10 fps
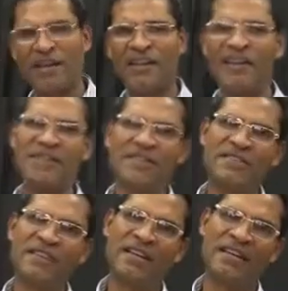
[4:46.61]

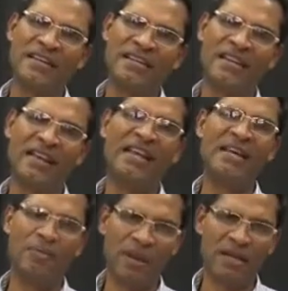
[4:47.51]
is the
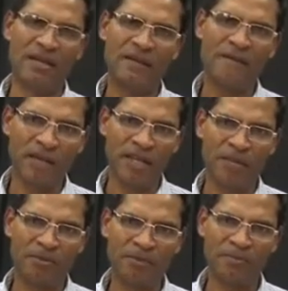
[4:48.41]
independent
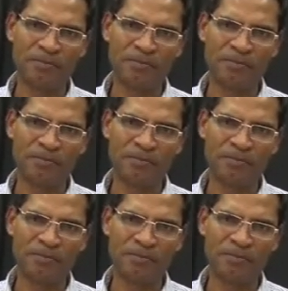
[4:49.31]
variable.